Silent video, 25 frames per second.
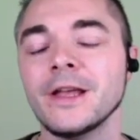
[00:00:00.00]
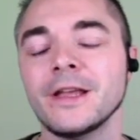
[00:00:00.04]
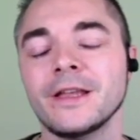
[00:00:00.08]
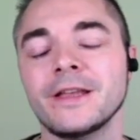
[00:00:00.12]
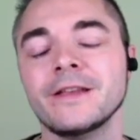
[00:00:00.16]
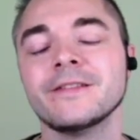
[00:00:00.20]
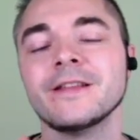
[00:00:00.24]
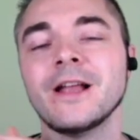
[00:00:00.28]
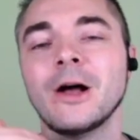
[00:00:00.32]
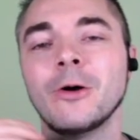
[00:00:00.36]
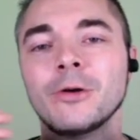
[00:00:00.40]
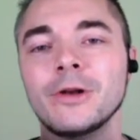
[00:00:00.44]

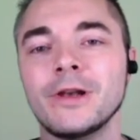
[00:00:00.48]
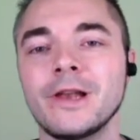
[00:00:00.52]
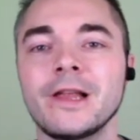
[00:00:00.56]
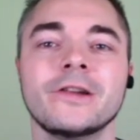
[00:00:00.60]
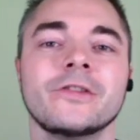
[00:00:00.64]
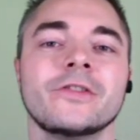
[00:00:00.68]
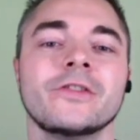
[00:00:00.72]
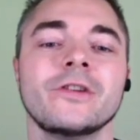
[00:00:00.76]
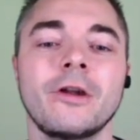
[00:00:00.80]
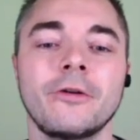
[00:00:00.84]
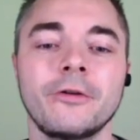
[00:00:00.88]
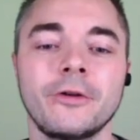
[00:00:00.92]
He's now a
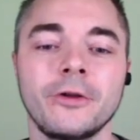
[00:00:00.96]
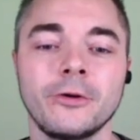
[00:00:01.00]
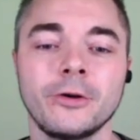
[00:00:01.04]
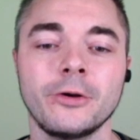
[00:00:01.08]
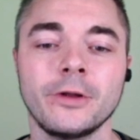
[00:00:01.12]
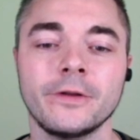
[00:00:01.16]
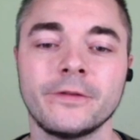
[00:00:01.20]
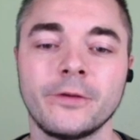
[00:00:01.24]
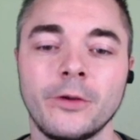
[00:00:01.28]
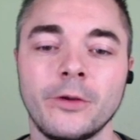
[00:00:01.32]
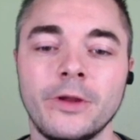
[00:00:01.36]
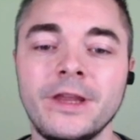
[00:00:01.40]
legendary
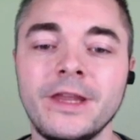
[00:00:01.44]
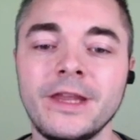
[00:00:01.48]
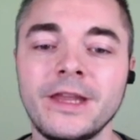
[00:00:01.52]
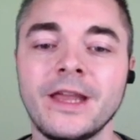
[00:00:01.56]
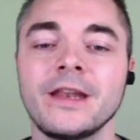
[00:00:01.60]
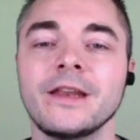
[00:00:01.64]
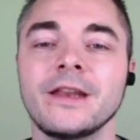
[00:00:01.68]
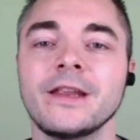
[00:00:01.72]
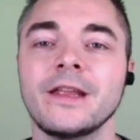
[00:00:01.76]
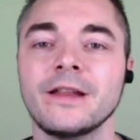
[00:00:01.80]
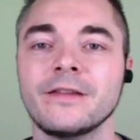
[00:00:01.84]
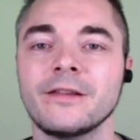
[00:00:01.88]
unit, so he
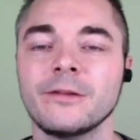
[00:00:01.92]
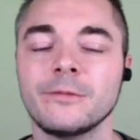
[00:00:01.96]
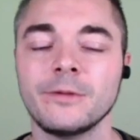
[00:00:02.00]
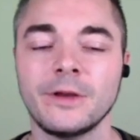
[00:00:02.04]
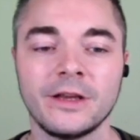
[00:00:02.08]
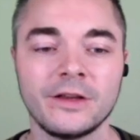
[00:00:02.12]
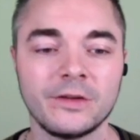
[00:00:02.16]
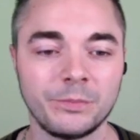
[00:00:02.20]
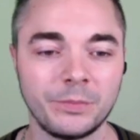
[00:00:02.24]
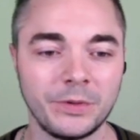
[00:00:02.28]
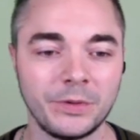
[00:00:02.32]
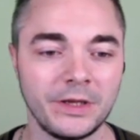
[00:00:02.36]
can get some
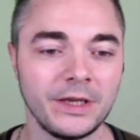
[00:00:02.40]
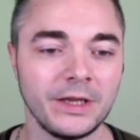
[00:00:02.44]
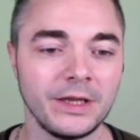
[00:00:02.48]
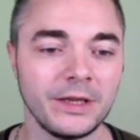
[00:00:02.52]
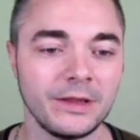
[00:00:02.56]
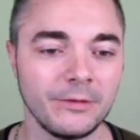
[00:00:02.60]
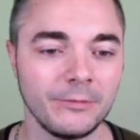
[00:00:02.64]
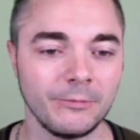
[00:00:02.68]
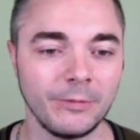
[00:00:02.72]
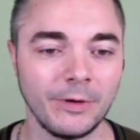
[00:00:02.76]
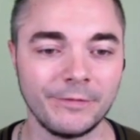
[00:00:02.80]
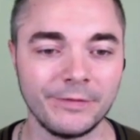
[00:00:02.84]

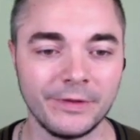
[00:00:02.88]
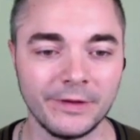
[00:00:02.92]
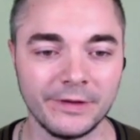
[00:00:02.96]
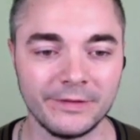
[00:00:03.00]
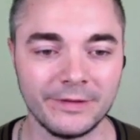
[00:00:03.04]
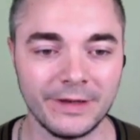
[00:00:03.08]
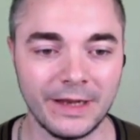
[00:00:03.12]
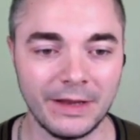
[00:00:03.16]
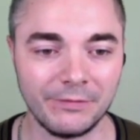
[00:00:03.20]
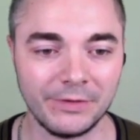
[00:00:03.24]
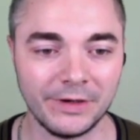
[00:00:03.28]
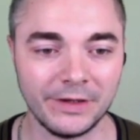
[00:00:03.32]
XP with
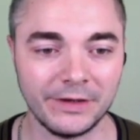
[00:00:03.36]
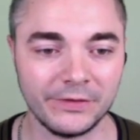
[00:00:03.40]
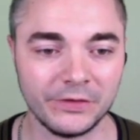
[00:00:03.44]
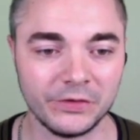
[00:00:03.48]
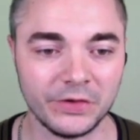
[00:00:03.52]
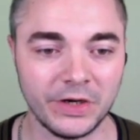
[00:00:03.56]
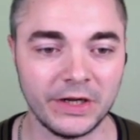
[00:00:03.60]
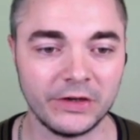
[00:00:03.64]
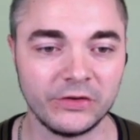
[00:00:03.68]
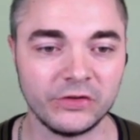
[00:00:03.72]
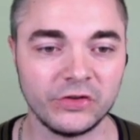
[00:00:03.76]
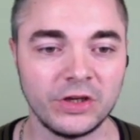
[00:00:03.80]
this leveling
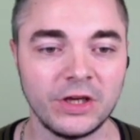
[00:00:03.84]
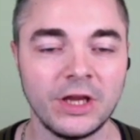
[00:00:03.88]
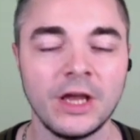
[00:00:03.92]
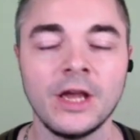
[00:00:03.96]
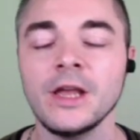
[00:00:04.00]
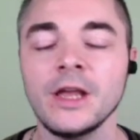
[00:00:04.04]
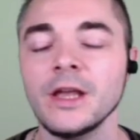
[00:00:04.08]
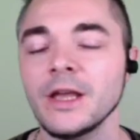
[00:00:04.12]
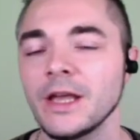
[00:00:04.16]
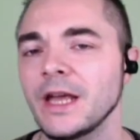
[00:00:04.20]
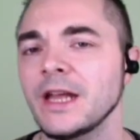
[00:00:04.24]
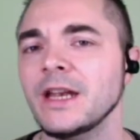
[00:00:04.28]
strategy,
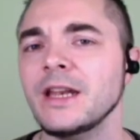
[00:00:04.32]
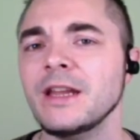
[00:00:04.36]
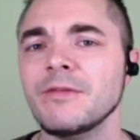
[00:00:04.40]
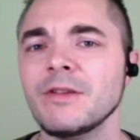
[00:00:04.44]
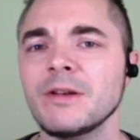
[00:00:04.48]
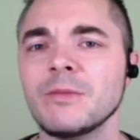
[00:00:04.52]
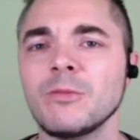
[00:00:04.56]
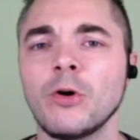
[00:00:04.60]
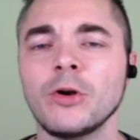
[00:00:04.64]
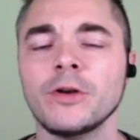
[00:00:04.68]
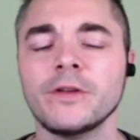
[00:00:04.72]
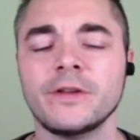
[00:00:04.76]
and
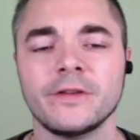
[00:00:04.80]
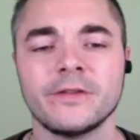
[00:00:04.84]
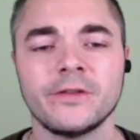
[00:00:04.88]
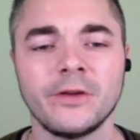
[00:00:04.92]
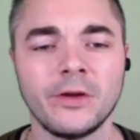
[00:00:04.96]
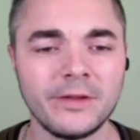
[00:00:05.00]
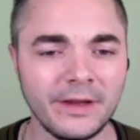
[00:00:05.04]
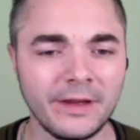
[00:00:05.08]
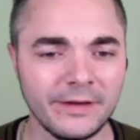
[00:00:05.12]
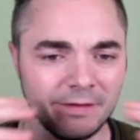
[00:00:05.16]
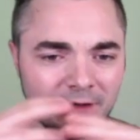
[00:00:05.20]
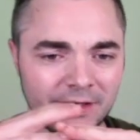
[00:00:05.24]
even Monty.
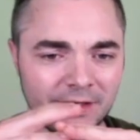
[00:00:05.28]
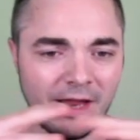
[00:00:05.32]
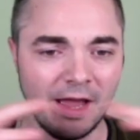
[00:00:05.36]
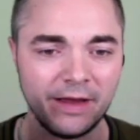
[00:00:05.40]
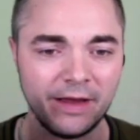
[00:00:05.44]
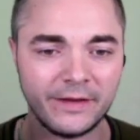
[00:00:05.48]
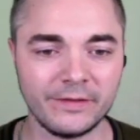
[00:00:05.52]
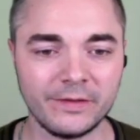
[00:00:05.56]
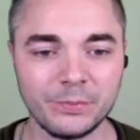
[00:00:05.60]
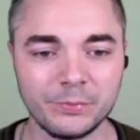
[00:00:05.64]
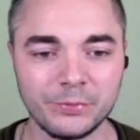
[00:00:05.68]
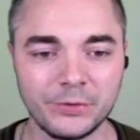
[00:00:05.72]
So there's a
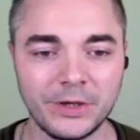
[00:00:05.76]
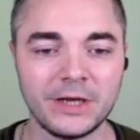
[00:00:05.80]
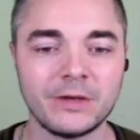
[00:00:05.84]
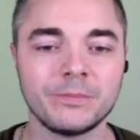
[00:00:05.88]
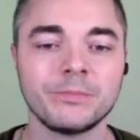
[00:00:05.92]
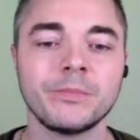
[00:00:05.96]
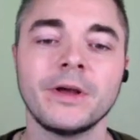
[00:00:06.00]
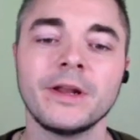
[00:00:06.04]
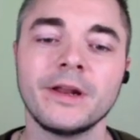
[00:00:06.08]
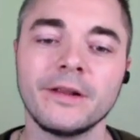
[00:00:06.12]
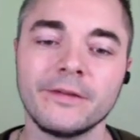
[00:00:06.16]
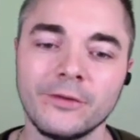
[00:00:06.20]
nice
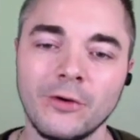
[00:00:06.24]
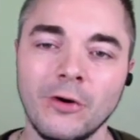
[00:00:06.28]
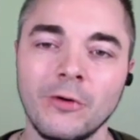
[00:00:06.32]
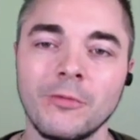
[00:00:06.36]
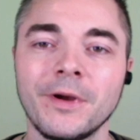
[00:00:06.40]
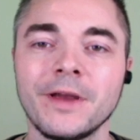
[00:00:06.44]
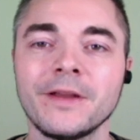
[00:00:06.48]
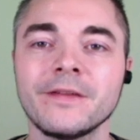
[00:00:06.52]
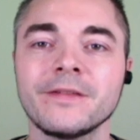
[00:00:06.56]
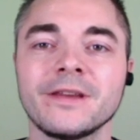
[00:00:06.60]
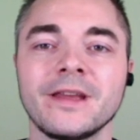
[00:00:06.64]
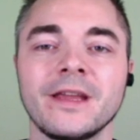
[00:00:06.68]
spread, but as
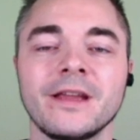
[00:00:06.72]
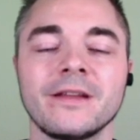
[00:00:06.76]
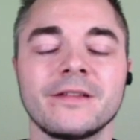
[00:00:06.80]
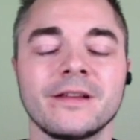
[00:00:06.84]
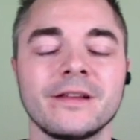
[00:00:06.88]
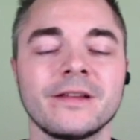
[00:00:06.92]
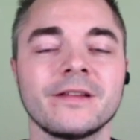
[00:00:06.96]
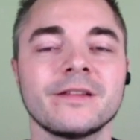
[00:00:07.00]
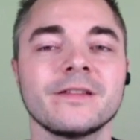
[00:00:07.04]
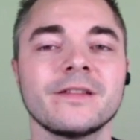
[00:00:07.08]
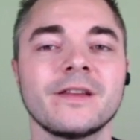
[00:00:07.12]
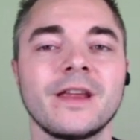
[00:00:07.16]
always Giggs
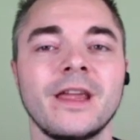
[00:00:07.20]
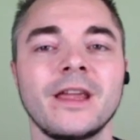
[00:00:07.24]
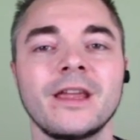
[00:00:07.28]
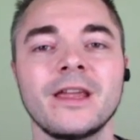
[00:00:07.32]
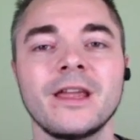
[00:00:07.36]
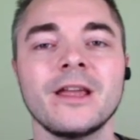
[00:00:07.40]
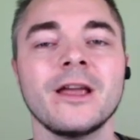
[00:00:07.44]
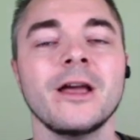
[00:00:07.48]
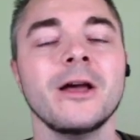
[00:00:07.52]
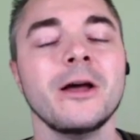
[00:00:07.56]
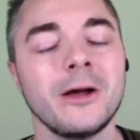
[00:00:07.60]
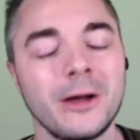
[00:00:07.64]
is
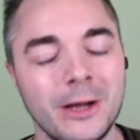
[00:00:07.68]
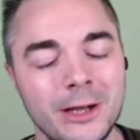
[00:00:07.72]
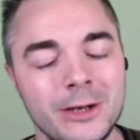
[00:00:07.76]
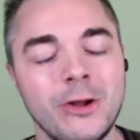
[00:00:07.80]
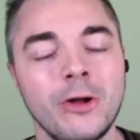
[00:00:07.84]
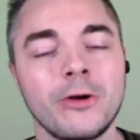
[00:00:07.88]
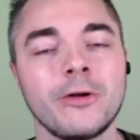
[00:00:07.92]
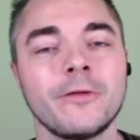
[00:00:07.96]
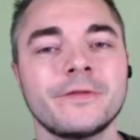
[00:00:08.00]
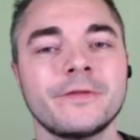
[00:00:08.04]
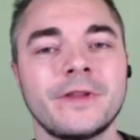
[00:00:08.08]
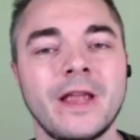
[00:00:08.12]
taking a
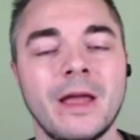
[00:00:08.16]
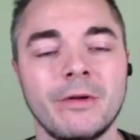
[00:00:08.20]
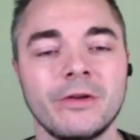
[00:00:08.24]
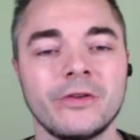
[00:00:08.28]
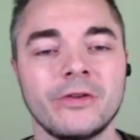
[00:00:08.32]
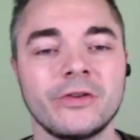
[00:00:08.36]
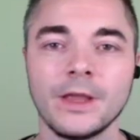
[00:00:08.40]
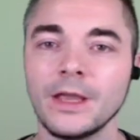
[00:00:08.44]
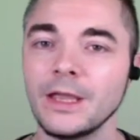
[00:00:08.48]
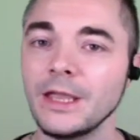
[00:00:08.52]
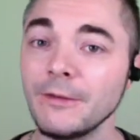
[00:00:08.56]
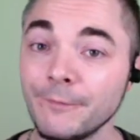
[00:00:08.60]
lot of
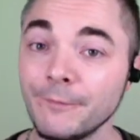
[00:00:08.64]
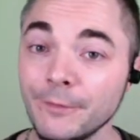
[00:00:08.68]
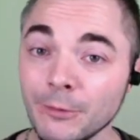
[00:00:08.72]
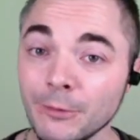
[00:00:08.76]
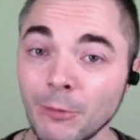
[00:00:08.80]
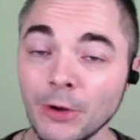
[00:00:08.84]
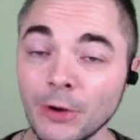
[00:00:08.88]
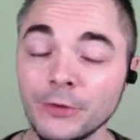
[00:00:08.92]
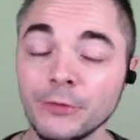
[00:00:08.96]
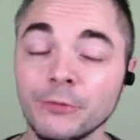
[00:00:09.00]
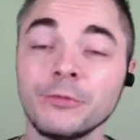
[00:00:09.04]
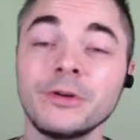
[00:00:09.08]
damage. If you
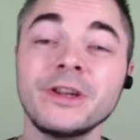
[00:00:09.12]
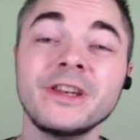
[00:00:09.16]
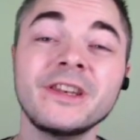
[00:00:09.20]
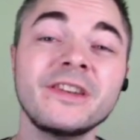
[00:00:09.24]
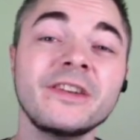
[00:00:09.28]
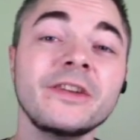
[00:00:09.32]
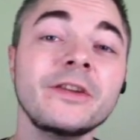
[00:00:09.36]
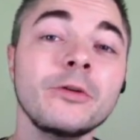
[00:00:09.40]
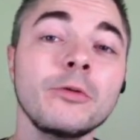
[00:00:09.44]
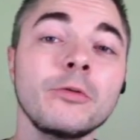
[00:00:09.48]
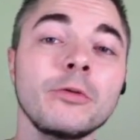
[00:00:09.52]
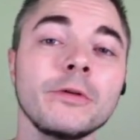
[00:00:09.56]
want to
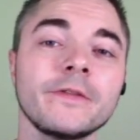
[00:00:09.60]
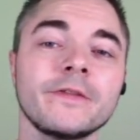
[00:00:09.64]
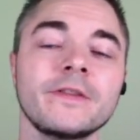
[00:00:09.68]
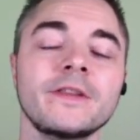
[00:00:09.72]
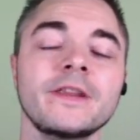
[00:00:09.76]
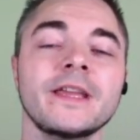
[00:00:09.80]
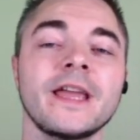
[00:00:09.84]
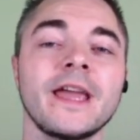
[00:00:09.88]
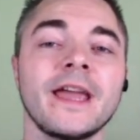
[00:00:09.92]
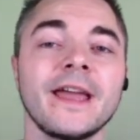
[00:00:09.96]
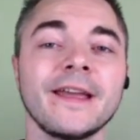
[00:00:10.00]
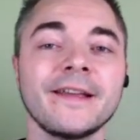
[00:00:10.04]
reduce
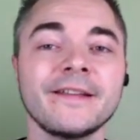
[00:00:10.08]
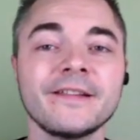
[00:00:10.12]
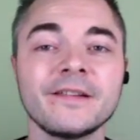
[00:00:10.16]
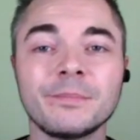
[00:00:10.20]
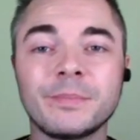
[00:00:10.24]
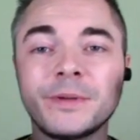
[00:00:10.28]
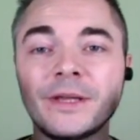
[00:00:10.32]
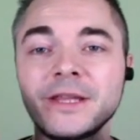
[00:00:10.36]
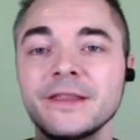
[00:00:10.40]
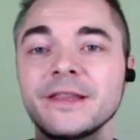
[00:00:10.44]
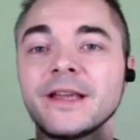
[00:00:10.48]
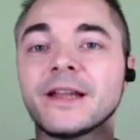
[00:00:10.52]
the
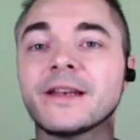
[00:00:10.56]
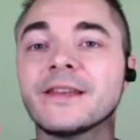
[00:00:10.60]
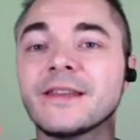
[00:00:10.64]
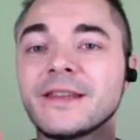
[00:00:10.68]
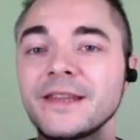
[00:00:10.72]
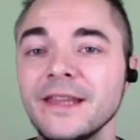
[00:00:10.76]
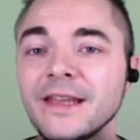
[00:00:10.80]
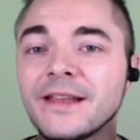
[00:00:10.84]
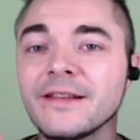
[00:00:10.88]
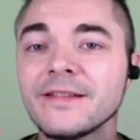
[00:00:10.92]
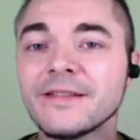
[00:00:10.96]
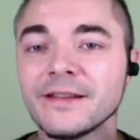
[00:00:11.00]
XP that
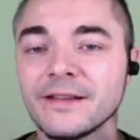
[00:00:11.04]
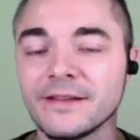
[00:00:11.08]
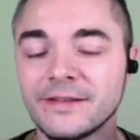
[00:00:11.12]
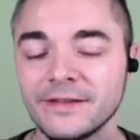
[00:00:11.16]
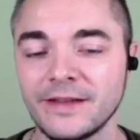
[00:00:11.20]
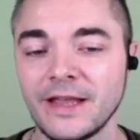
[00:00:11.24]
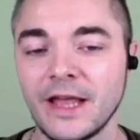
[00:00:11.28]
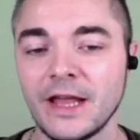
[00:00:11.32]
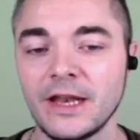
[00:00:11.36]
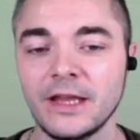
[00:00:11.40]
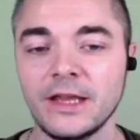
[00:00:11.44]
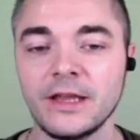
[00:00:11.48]
Giggs is
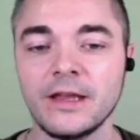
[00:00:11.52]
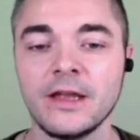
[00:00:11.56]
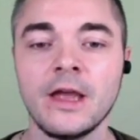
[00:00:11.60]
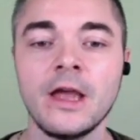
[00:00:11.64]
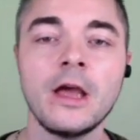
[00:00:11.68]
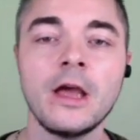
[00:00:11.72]
getting,